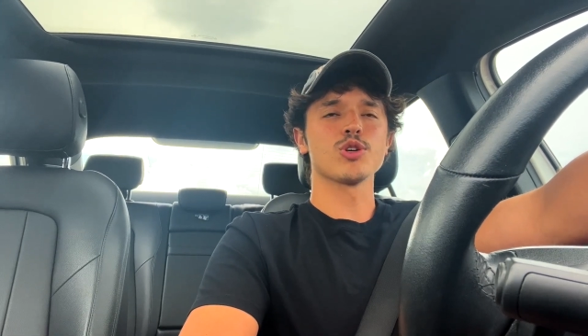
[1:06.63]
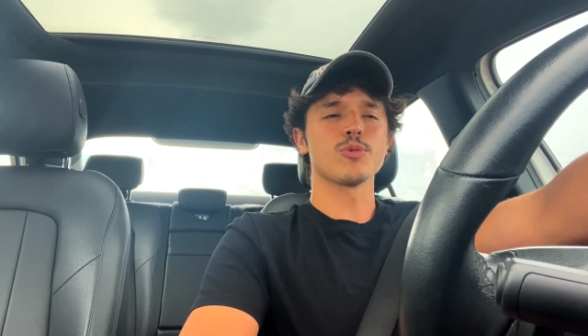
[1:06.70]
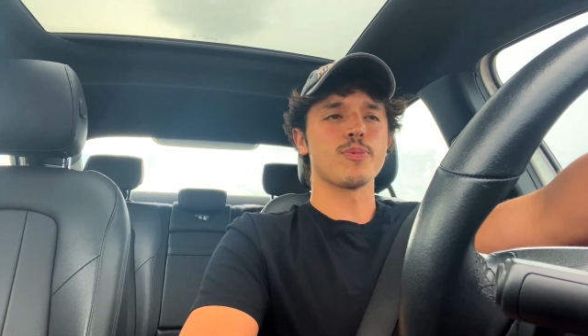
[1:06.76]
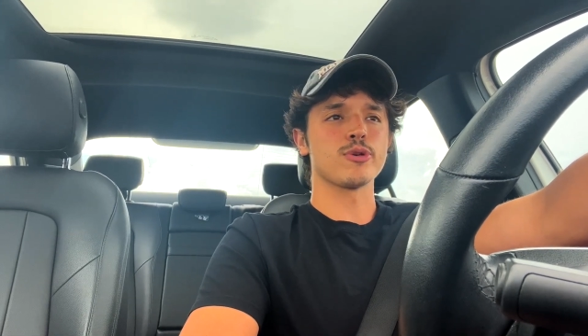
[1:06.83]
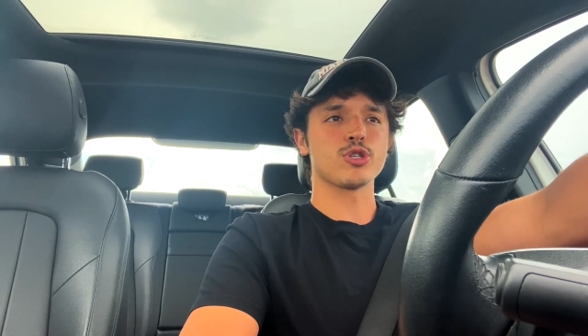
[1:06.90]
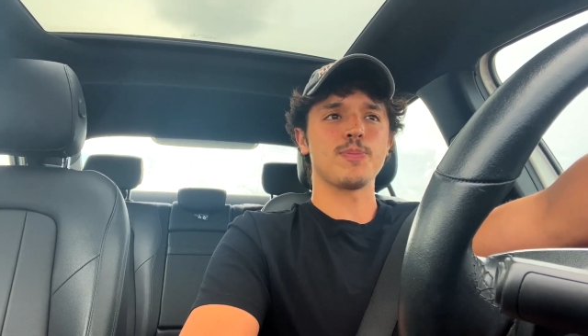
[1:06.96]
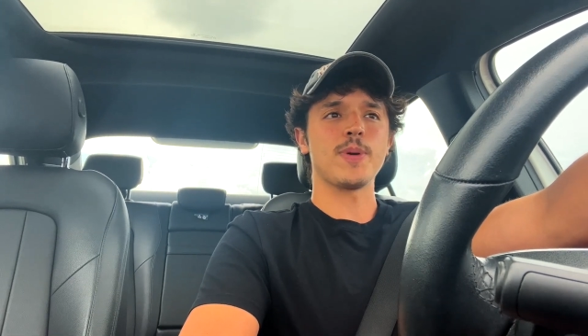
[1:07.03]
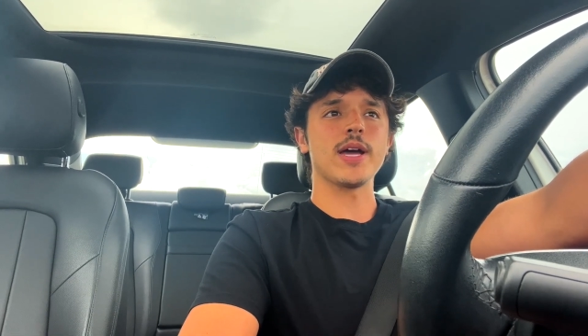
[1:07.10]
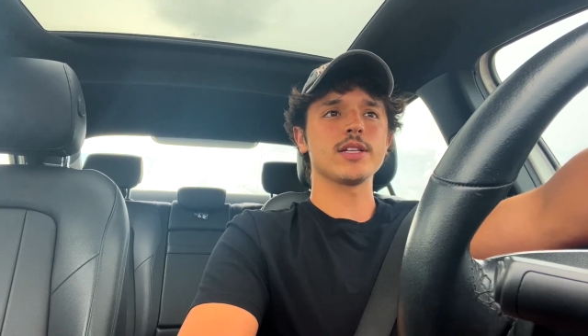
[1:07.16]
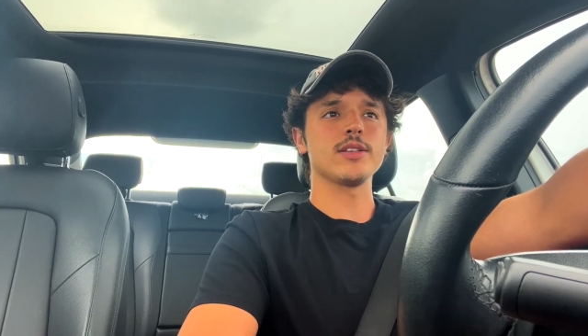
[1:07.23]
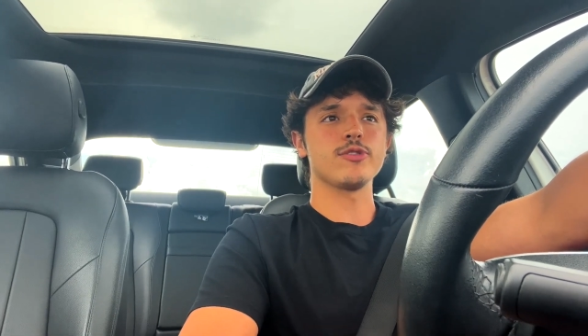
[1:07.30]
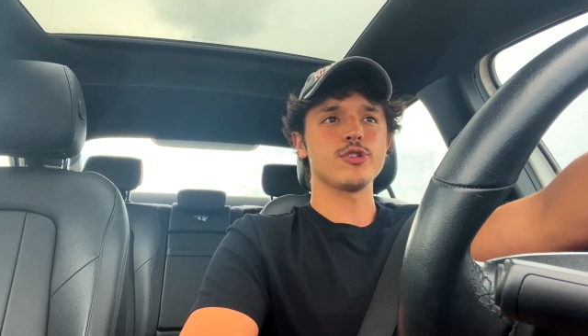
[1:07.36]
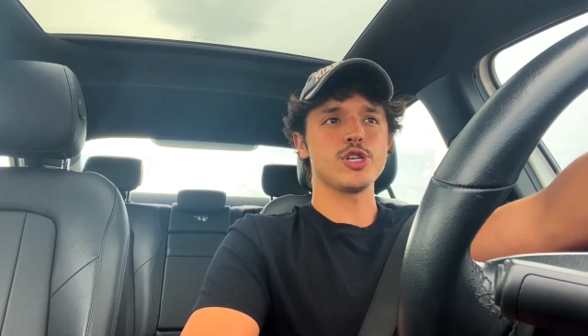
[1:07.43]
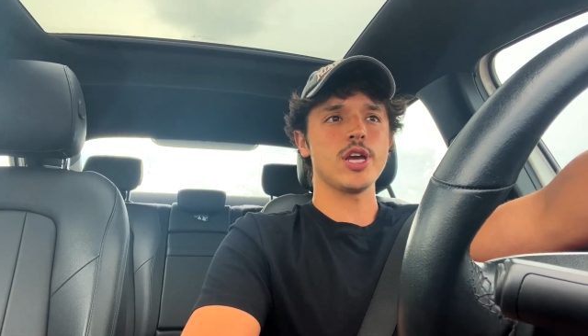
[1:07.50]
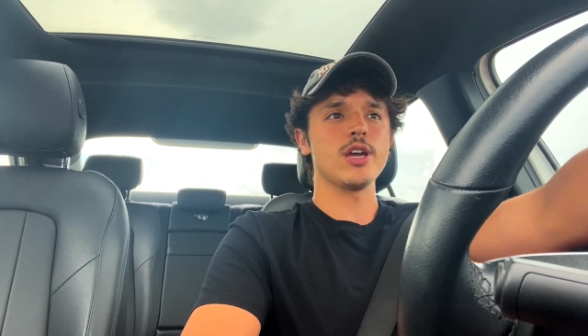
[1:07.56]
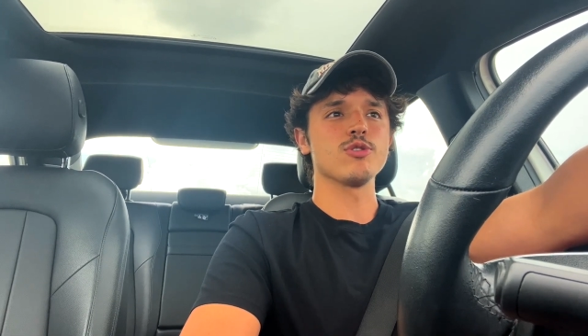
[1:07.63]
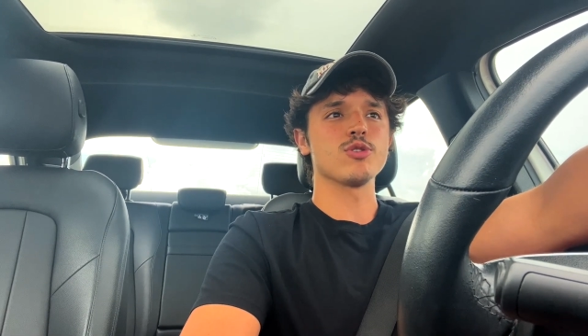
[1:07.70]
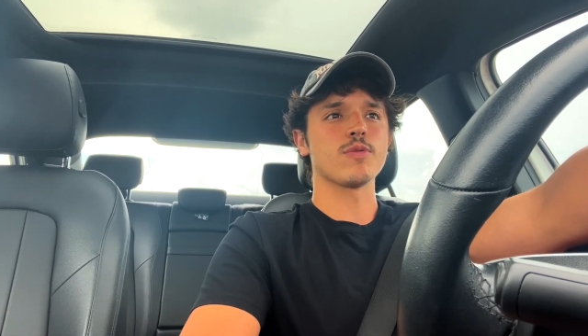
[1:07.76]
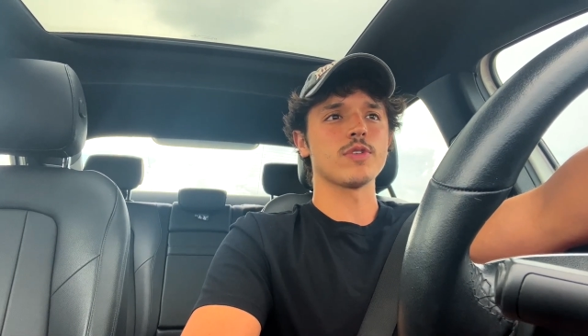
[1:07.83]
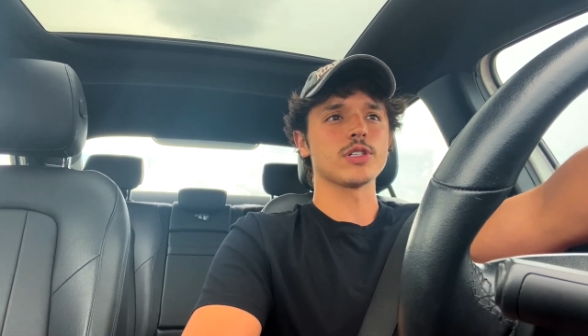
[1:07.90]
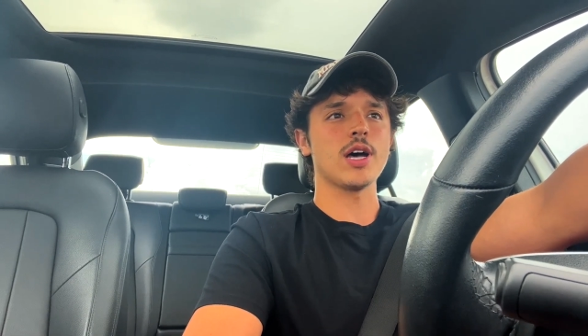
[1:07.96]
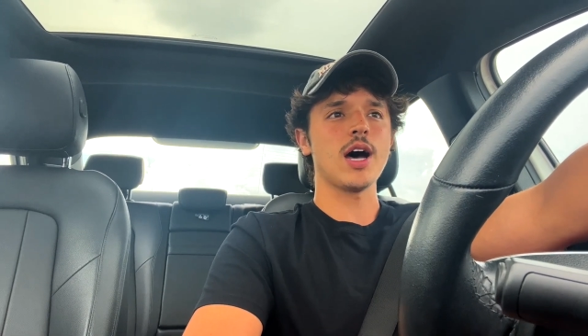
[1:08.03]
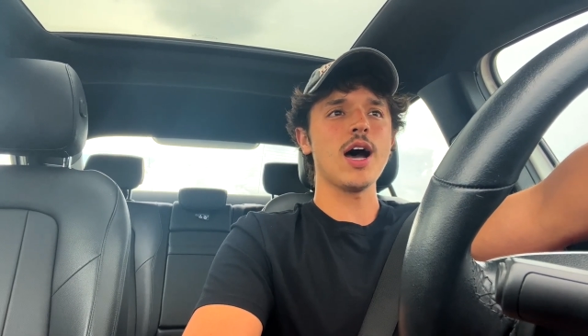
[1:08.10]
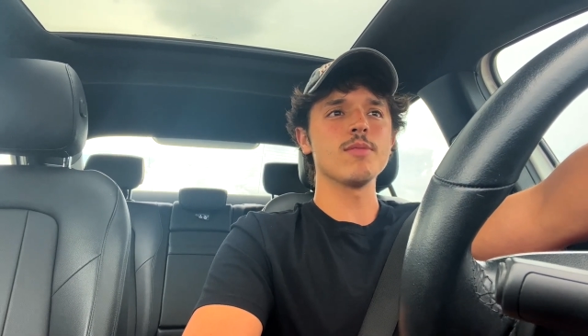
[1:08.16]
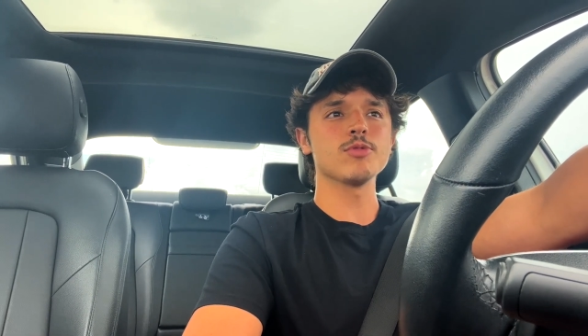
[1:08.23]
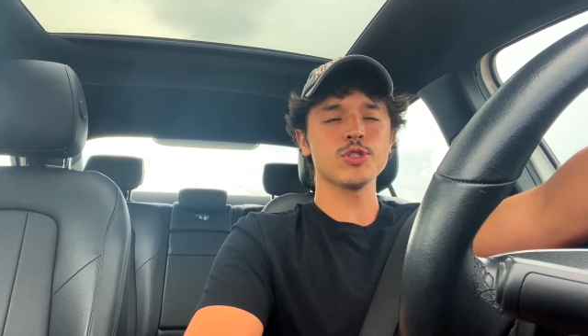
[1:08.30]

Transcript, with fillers: your perspectives change over time,